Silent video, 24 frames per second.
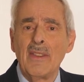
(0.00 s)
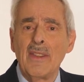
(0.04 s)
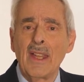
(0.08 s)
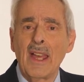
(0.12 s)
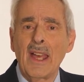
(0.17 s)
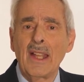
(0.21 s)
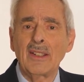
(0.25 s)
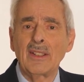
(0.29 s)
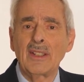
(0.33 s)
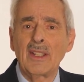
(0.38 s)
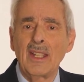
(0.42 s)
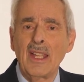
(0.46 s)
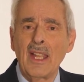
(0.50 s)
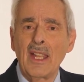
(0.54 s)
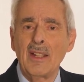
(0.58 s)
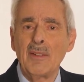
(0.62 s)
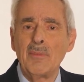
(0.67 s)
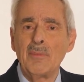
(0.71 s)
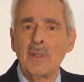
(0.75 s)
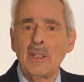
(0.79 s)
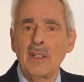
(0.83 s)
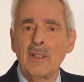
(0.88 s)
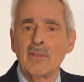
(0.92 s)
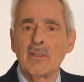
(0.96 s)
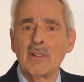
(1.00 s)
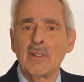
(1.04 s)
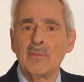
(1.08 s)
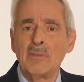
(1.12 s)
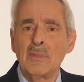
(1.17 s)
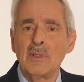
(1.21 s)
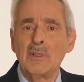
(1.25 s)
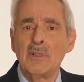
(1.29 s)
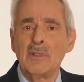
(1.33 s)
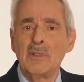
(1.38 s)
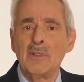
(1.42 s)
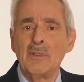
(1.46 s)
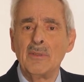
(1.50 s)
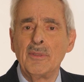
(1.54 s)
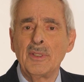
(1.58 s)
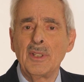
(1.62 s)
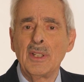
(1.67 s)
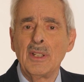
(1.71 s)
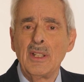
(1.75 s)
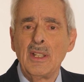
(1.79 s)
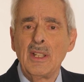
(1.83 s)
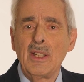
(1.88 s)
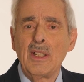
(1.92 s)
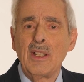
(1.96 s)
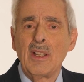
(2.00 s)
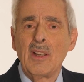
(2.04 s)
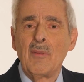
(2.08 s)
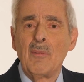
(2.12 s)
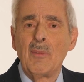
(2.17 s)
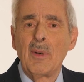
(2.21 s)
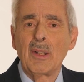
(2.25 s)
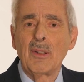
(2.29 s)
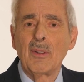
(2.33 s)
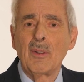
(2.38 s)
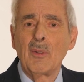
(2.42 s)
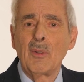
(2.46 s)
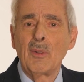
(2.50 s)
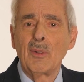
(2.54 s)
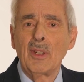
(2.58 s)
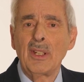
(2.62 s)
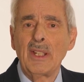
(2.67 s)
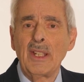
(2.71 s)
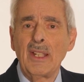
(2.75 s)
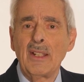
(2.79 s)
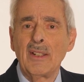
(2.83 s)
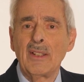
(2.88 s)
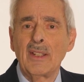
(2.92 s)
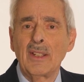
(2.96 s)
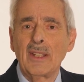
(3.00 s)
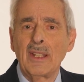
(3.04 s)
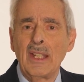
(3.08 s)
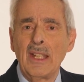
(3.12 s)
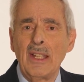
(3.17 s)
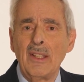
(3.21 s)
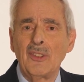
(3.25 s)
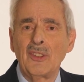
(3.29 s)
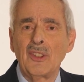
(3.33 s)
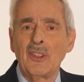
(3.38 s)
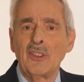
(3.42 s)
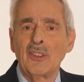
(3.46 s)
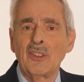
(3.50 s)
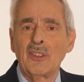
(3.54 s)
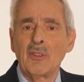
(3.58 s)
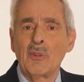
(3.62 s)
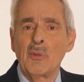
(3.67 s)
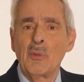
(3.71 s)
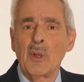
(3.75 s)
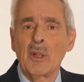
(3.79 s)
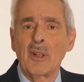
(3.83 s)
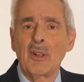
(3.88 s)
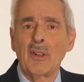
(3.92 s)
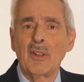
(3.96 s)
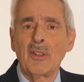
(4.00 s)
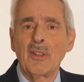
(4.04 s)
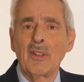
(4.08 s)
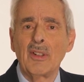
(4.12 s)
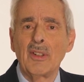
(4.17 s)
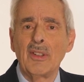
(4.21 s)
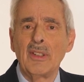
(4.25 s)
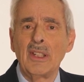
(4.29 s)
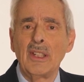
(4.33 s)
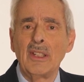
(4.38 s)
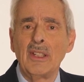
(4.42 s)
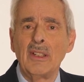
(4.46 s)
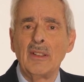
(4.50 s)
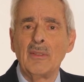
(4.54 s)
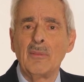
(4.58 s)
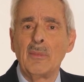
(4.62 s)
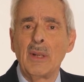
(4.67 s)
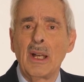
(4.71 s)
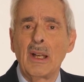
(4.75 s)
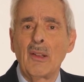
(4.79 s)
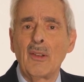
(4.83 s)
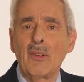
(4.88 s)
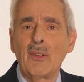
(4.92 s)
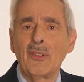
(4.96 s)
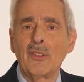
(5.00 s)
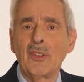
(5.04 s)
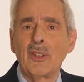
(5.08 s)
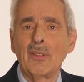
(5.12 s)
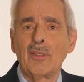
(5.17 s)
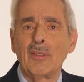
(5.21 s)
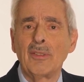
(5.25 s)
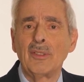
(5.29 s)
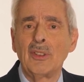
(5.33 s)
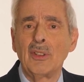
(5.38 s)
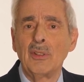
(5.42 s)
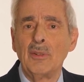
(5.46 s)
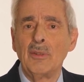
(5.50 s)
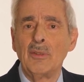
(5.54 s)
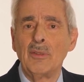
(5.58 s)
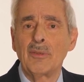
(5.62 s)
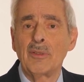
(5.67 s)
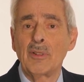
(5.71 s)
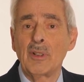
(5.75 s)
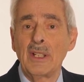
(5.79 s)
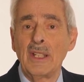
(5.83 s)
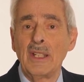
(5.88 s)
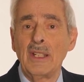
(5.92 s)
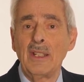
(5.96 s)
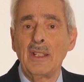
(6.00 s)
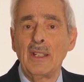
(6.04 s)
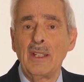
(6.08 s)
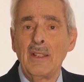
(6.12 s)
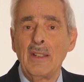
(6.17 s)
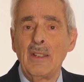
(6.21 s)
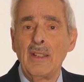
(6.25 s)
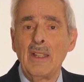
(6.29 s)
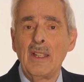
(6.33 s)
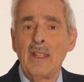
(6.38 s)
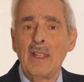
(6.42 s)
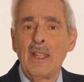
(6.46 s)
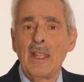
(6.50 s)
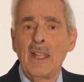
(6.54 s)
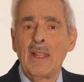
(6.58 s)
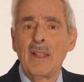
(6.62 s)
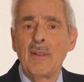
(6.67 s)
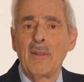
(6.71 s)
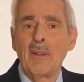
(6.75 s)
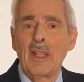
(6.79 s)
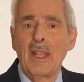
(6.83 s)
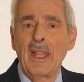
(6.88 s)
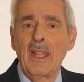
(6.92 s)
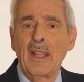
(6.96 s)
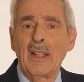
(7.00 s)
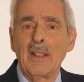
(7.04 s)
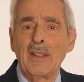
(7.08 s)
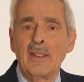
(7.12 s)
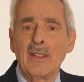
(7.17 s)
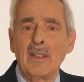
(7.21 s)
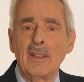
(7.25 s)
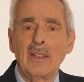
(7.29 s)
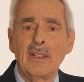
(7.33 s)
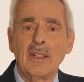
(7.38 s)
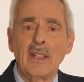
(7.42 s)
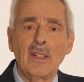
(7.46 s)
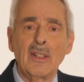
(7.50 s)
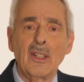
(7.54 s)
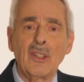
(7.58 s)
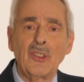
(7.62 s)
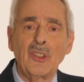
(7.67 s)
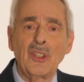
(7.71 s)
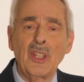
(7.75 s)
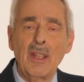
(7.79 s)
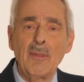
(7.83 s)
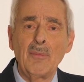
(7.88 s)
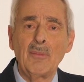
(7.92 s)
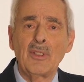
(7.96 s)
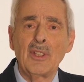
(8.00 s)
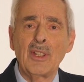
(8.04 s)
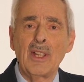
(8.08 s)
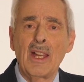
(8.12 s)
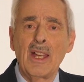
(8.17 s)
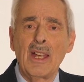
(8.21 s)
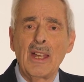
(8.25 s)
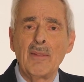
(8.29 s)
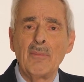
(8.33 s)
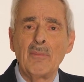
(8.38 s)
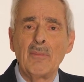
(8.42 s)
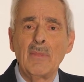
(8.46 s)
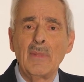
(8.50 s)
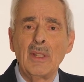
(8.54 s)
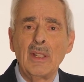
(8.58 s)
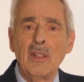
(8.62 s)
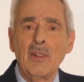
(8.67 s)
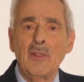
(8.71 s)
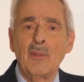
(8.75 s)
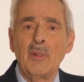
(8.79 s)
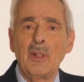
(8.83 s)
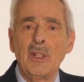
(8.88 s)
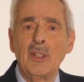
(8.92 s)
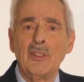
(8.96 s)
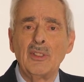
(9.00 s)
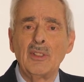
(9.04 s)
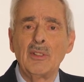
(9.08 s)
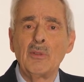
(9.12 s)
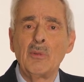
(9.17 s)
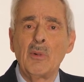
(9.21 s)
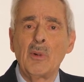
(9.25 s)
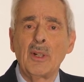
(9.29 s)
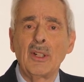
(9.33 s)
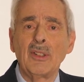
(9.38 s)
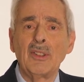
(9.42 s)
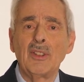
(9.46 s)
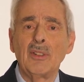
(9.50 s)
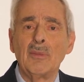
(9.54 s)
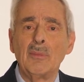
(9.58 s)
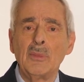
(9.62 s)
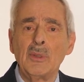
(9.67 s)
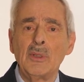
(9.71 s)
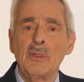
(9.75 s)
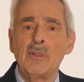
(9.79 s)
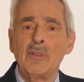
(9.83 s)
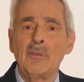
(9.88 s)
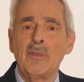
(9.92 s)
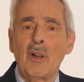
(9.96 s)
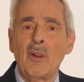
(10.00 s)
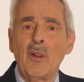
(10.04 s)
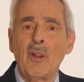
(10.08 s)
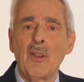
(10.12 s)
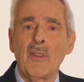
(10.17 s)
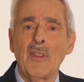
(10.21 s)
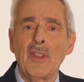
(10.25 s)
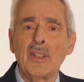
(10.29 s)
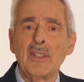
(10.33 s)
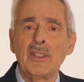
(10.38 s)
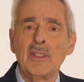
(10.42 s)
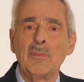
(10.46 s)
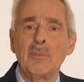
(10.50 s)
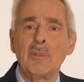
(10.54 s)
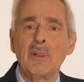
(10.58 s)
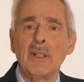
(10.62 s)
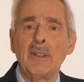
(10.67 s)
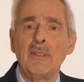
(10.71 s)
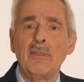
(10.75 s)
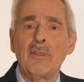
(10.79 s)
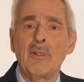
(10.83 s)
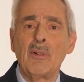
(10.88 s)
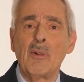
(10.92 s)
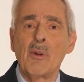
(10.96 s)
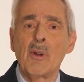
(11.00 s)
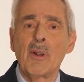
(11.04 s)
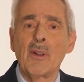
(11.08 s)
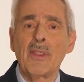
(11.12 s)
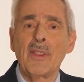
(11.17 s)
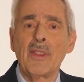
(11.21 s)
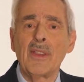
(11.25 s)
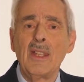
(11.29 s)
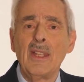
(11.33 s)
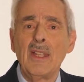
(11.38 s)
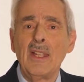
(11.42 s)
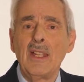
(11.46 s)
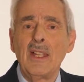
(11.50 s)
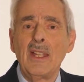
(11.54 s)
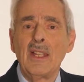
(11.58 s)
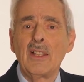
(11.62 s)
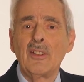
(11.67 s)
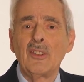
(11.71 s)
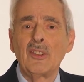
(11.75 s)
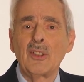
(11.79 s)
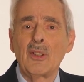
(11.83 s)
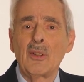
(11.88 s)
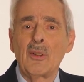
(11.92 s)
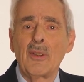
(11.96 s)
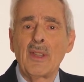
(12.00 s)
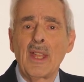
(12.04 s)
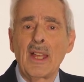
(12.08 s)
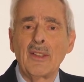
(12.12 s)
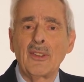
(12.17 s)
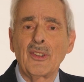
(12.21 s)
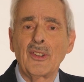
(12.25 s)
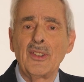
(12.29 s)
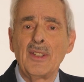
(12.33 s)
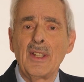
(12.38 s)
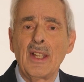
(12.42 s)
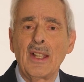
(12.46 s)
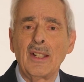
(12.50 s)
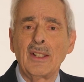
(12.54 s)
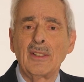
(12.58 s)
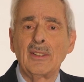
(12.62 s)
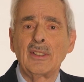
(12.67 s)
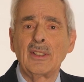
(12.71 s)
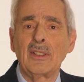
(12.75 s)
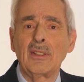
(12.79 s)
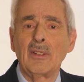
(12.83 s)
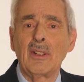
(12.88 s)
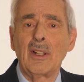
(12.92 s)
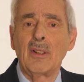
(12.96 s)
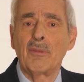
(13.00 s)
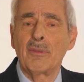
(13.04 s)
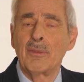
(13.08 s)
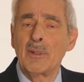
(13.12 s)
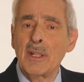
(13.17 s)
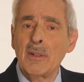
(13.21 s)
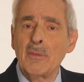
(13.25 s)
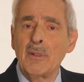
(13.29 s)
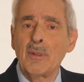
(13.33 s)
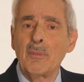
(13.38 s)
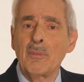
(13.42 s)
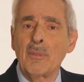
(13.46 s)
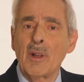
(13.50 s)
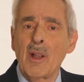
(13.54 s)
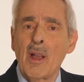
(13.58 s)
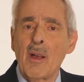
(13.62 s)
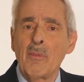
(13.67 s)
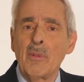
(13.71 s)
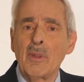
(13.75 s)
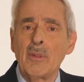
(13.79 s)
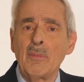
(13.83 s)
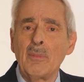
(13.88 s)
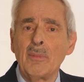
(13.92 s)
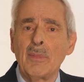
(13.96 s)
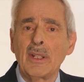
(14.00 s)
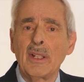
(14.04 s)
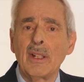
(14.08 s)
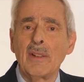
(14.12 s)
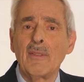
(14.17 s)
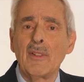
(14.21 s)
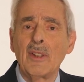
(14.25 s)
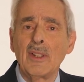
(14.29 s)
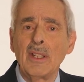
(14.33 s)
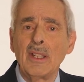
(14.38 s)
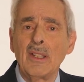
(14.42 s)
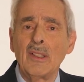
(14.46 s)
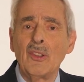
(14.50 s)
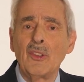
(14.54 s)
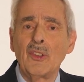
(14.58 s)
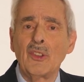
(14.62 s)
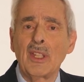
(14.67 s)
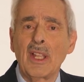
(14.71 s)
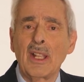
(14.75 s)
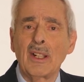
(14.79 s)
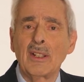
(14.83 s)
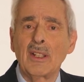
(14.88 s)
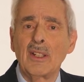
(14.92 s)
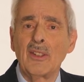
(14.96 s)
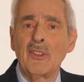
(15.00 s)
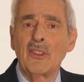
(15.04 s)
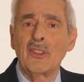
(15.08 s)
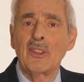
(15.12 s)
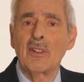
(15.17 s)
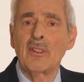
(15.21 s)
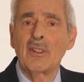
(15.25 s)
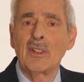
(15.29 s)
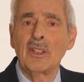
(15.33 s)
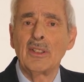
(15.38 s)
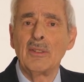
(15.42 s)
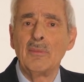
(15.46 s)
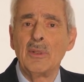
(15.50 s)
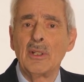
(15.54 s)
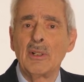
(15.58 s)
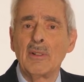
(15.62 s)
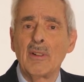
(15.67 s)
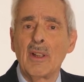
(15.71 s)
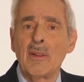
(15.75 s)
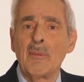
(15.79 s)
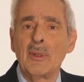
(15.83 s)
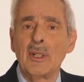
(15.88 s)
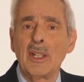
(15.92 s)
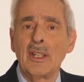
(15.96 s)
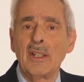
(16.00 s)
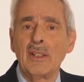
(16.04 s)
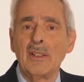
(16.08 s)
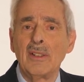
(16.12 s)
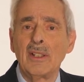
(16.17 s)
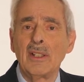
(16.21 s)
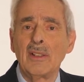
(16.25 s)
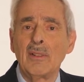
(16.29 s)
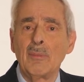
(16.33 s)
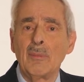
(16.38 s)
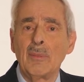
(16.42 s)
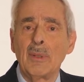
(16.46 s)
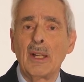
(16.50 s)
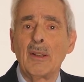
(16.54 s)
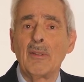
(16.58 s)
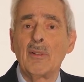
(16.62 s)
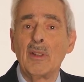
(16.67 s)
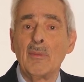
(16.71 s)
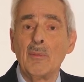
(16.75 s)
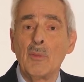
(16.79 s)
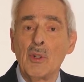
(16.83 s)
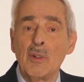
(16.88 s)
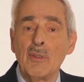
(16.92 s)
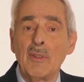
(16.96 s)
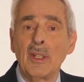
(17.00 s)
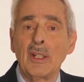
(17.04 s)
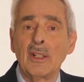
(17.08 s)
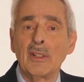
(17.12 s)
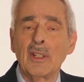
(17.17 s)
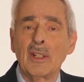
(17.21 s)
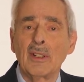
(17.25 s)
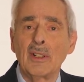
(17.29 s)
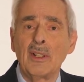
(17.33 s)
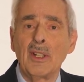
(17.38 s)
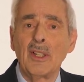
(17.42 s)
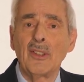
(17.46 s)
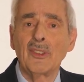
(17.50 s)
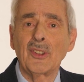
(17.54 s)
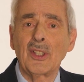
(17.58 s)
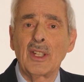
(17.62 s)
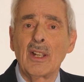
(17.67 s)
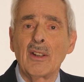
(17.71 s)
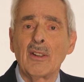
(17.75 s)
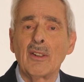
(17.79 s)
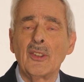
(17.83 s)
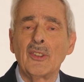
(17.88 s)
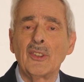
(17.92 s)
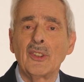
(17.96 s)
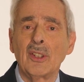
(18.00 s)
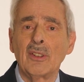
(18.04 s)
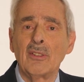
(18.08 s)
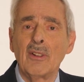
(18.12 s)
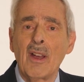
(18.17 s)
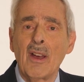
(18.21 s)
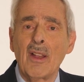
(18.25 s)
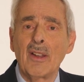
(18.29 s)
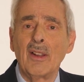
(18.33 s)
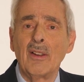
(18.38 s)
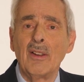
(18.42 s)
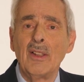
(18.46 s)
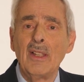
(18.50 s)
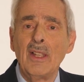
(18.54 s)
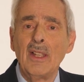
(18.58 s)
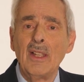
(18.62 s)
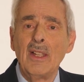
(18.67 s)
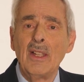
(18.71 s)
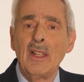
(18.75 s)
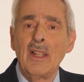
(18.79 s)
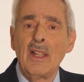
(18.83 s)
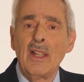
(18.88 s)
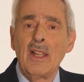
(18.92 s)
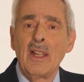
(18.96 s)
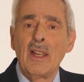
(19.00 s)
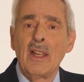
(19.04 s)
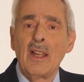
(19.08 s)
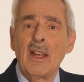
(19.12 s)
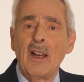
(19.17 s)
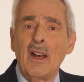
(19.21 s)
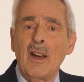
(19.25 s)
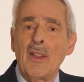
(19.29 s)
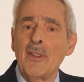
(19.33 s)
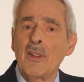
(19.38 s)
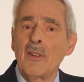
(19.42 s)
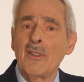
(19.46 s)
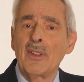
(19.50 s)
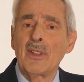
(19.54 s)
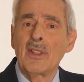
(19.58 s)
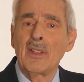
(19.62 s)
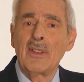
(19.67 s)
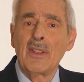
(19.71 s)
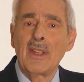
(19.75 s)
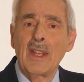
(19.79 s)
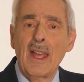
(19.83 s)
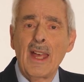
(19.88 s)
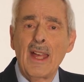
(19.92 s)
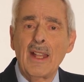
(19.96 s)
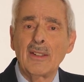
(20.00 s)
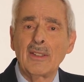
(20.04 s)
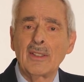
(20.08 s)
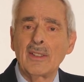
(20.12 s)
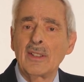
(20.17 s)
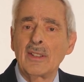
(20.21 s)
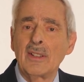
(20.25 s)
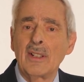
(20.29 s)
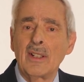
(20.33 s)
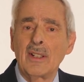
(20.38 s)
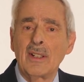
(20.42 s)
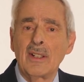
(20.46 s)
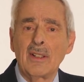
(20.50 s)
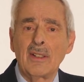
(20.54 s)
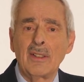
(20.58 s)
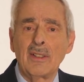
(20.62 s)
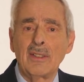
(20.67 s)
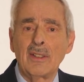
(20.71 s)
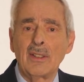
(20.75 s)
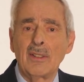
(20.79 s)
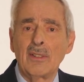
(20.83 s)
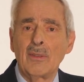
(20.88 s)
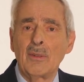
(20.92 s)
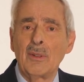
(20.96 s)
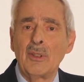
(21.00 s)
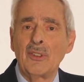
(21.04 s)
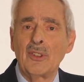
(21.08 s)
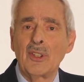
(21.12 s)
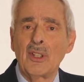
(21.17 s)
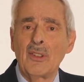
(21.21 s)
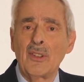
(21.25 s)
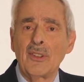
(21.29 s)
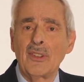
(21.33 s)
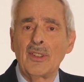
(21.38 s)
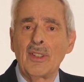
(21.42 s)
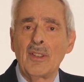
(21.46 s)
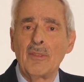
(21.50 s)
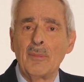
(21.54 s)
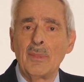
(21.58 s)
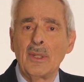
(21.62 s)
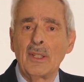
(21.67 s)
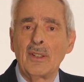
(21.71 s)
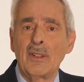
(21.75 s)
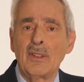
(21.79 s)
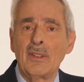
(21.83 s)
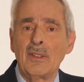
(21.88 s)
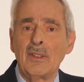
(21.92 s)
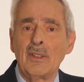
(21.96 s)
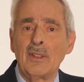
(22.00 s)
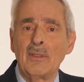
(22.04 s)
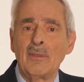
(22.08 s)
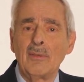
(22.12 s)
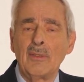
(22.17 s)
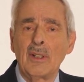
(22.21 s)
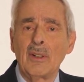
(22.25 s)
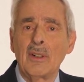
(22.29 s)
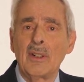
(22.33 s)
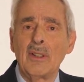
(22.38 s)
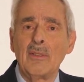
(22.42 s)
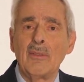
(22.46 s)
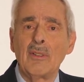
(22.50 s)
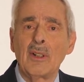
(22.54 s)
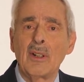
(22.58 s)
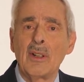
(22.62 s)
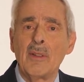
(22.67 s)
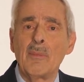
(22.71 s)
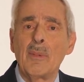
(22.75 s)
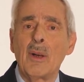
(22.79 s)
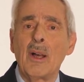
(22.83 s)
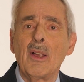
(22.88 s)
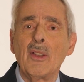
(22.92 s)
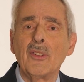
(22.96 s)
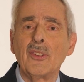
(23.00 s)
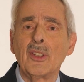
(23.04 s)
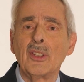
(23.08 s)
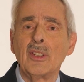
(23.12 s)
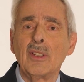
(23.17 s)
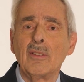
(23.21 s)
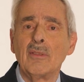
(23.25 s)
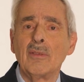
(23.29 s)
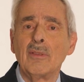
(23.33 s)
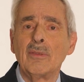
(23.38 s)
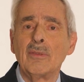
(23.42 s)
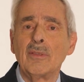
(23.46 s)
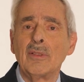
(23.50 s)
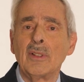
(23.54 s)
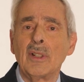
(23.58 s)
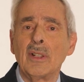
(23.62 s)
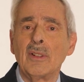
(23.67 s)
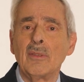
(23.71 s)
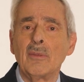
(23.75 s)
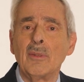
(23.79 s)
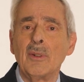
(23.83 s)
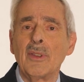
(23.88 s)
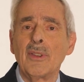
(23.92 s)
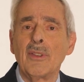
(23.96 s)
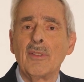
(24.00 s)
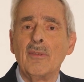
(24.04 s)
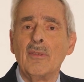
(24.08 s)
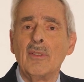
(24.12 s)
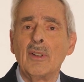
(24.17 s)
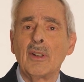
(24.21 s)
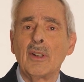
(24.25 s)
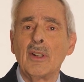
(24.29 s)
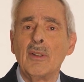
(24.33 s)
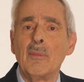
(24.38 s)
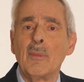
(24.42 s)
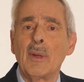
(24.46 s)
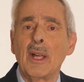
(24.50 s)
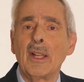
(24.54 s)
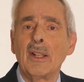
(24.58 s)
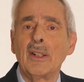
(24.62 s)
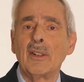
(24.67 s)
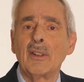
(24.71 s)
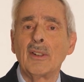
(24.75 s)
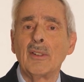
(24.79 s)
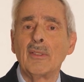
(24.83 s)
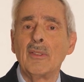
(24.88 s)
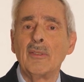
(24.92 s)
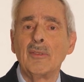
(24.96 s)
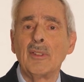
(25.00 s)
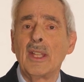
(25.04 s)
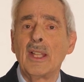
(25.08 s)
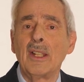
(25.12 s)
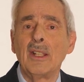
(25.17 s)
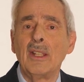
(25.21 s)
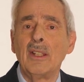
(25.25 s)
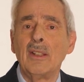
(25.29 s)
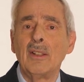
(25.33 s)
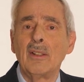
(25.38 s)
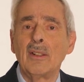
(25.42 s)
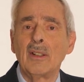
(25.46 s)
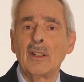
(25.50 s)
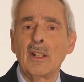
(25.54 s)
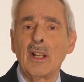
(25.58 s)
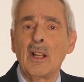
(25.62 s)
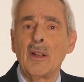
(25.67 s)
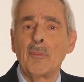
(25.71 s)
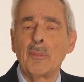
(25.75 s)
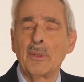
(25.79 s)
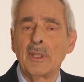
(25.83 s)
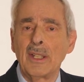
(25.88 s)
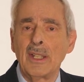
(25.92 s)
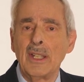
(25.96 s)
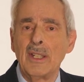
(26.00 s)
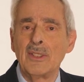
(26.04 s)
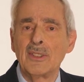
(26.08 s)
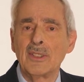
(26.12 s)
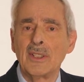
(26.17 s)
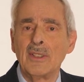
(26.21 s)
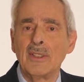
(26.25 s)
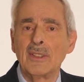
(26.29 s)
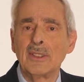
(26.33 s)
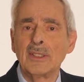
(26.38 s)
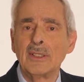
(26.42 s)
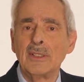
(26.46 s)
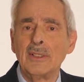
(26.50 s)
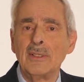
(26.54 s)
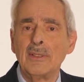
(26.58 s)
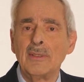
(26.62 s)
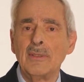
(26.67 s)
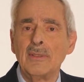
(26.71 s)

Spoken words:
That can be removed, but only in the cases where the bowels are too free. And at the same time, we do want to move all the debris forth. So that's not a frequent problem, but if it is, that can certainly be remedied by removing the cascara sagrada. Other than that, the results have been very, very positive with very minor, if any, complications.